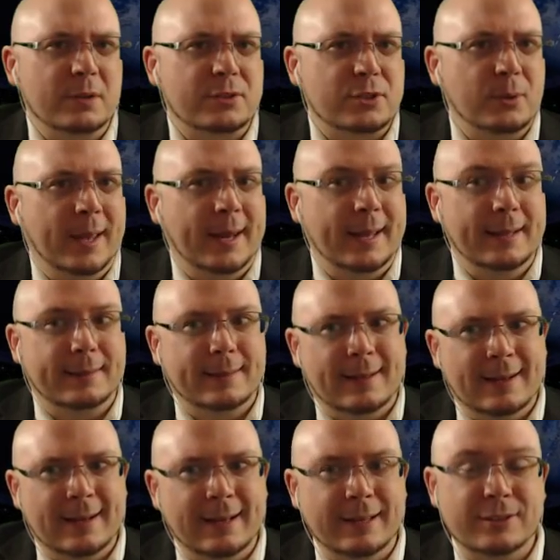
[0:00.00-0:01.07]
So any
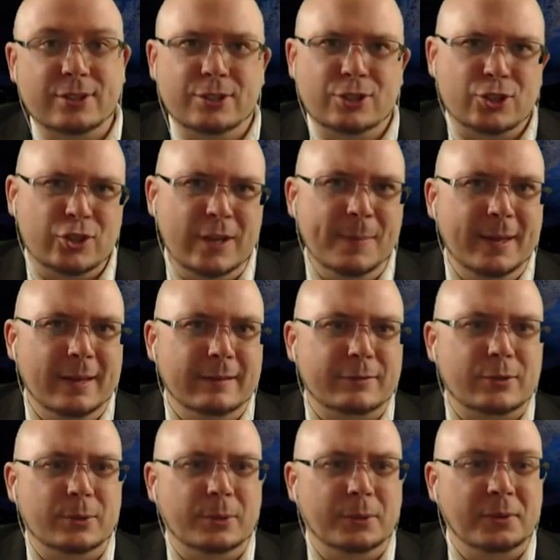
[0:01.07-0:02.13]
lies she may have
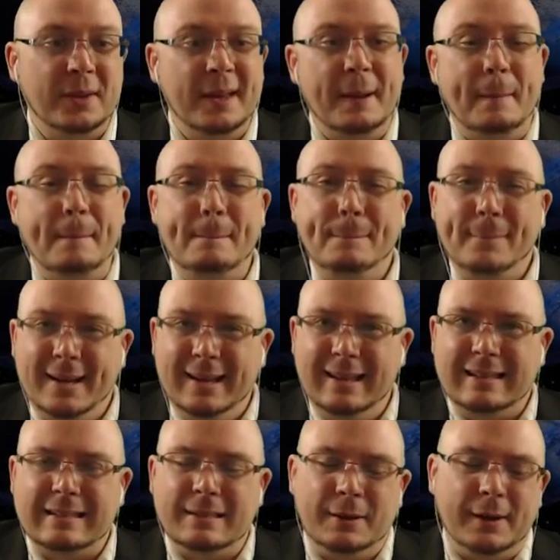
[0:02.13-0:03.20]
told
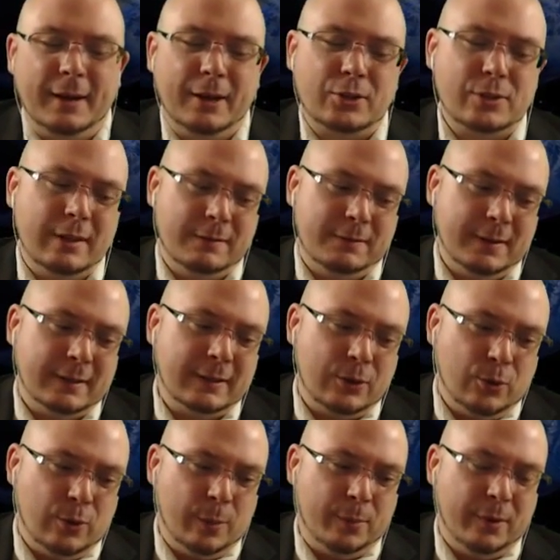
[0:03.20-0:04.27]
might not actually affect the
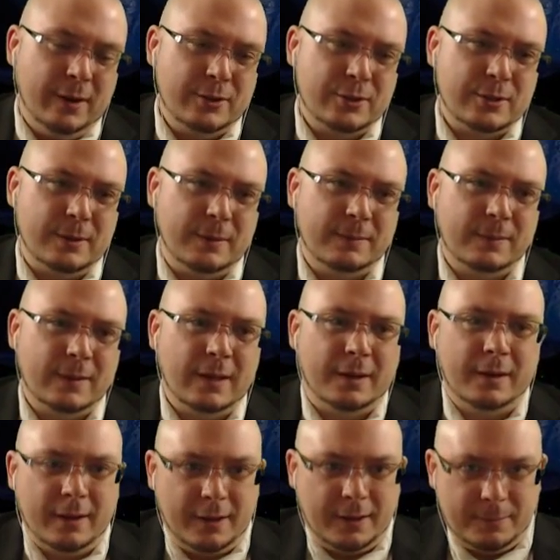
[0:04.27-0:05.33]
corporation
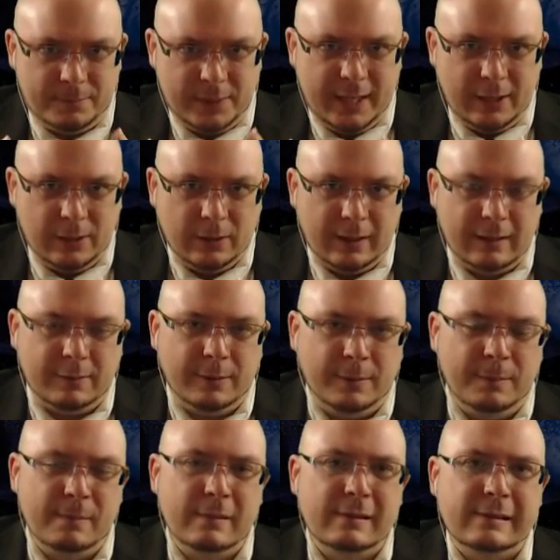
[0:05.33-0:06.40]
on a legal level.
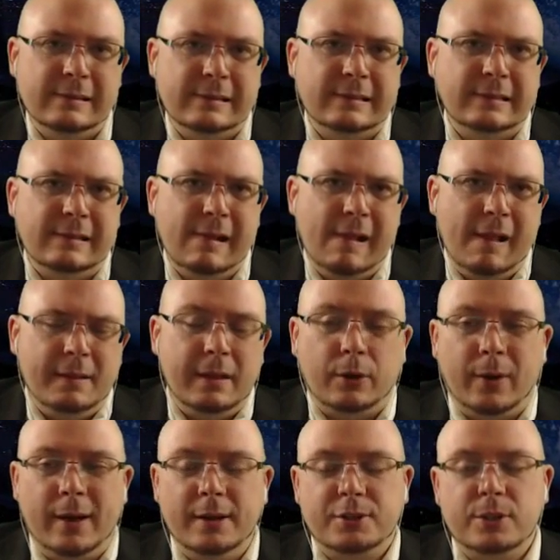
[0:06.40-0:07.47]
Now,
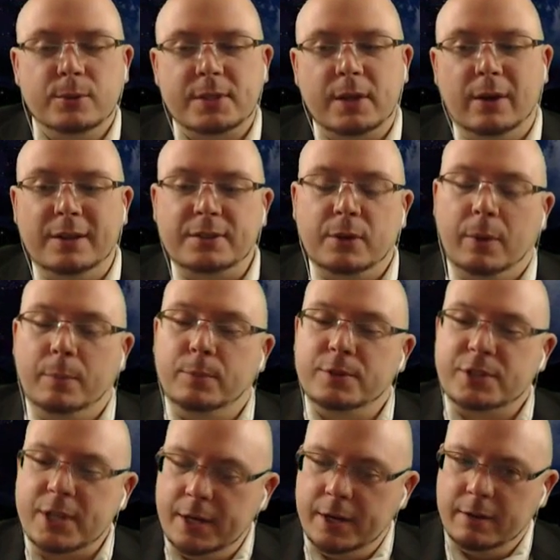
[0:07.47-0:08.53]
granted, she was there as a
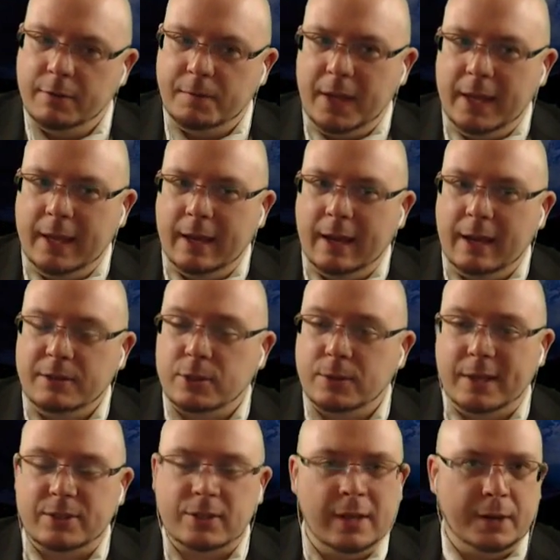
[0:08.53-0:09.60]
representative of EA, so
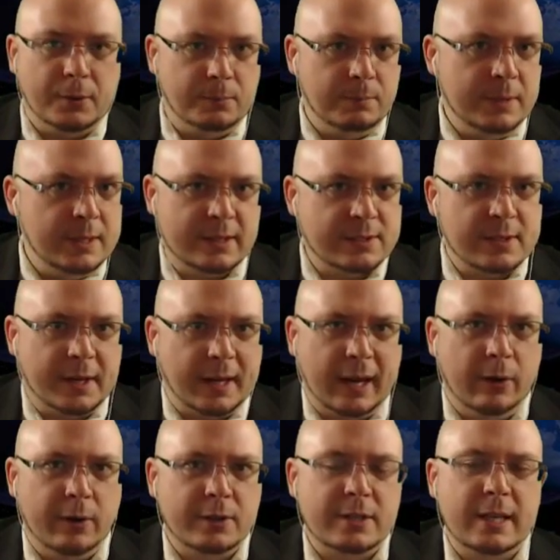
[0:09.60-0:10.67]
that's not a
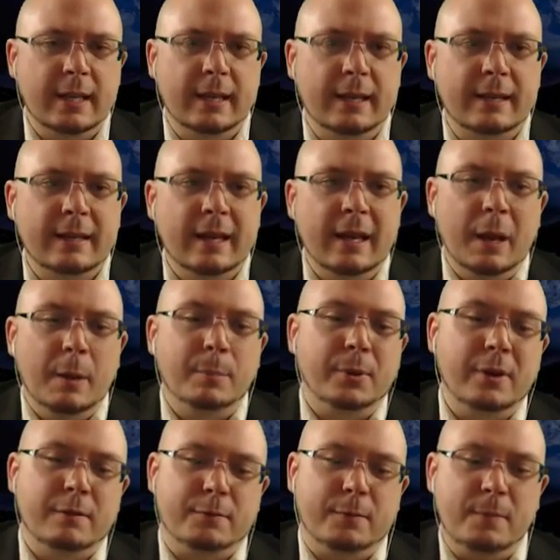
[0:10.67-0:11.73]
guaranteed. But
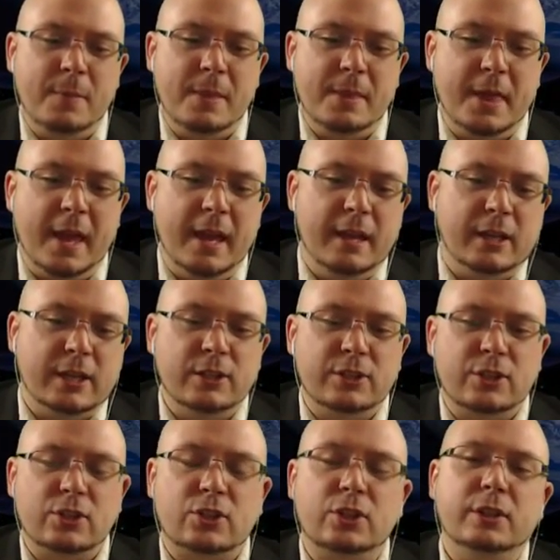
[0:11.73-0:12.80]
if they
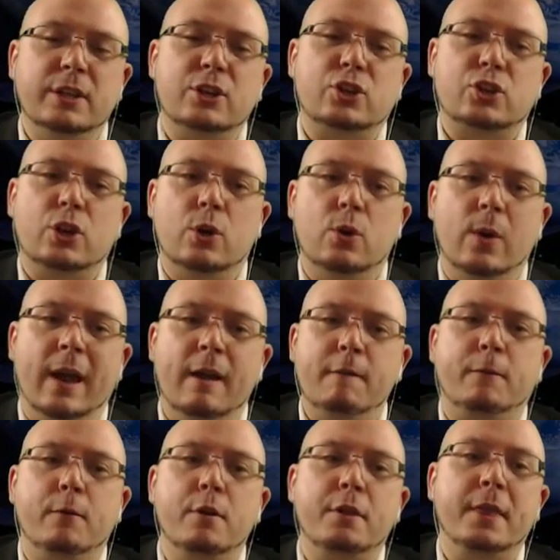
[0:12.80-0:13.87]
consistently show
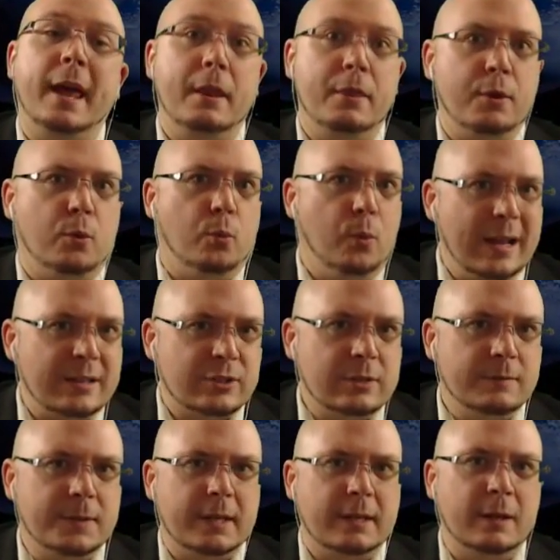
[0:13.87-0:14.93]
effort that the rest
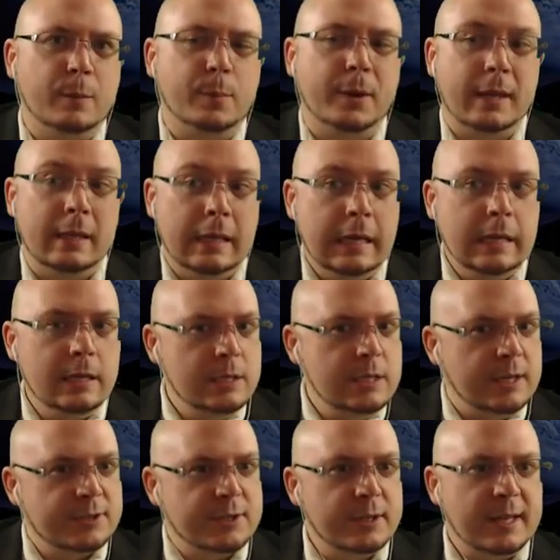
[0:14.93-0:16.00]
of the company
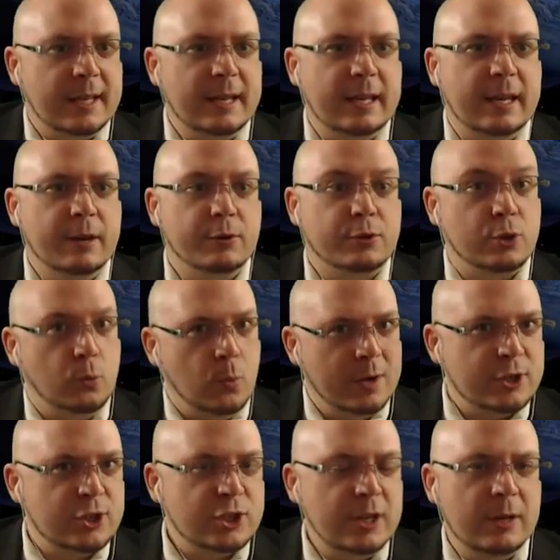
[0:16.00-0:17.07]
doesn't adhere to what
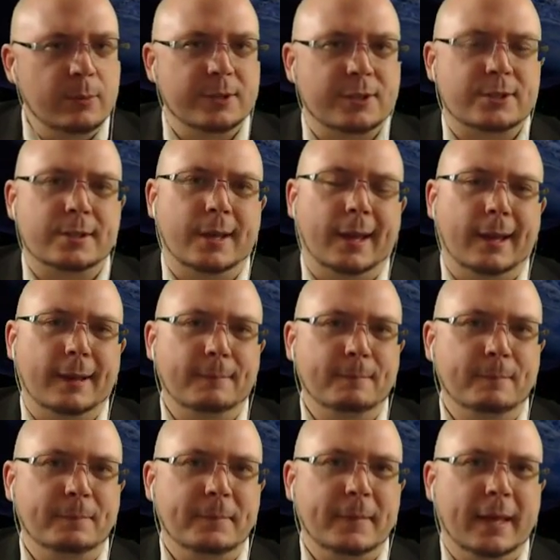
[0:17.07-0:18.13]
she was saying,
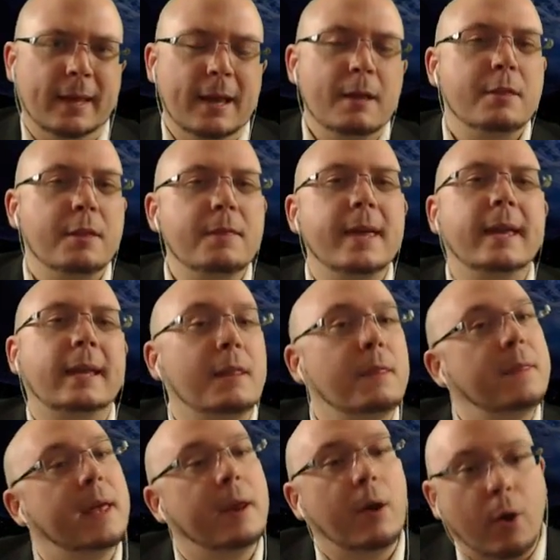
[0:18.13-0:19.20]
then they can
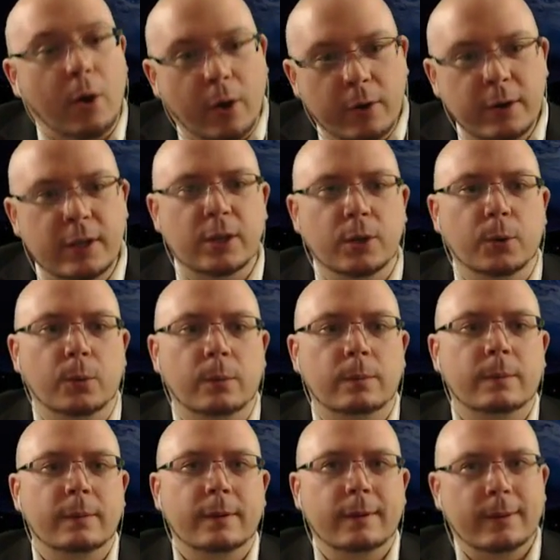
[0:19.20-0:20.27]
then argue,
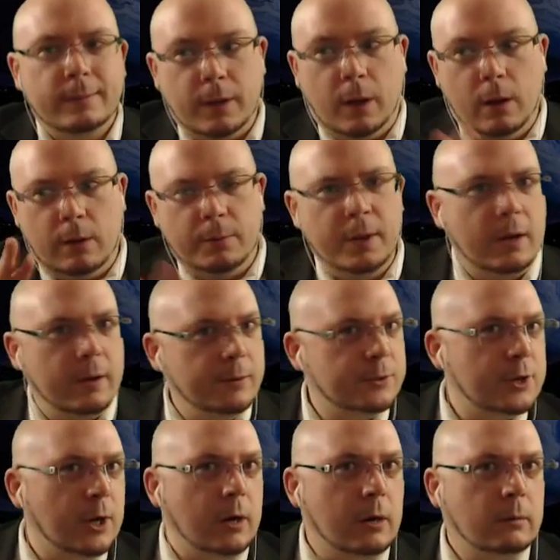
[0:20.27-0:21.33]
oh, no, it was
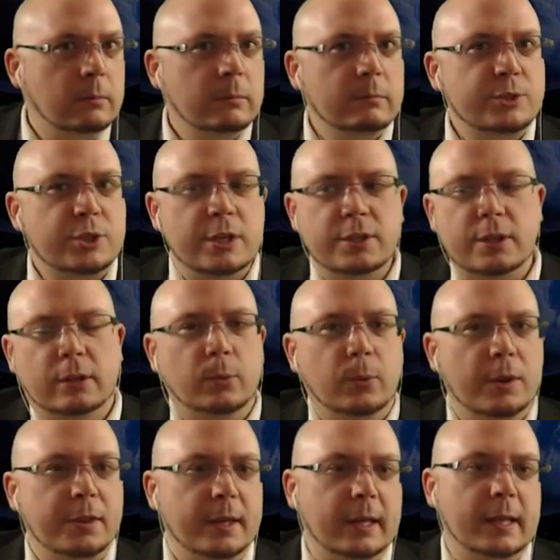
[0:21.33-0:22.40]
her. She's the only one
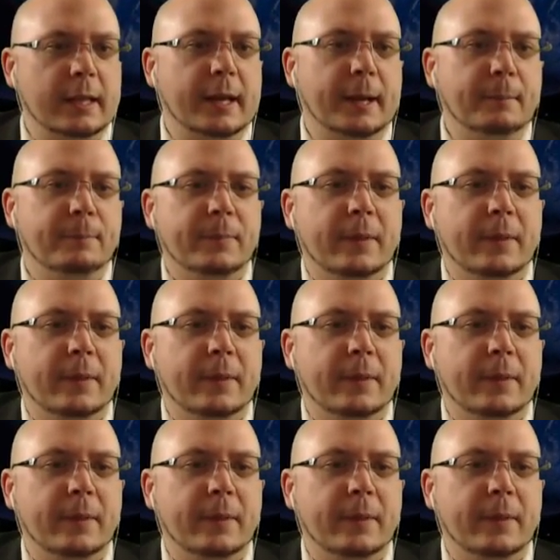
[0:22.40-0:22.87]
thinking that.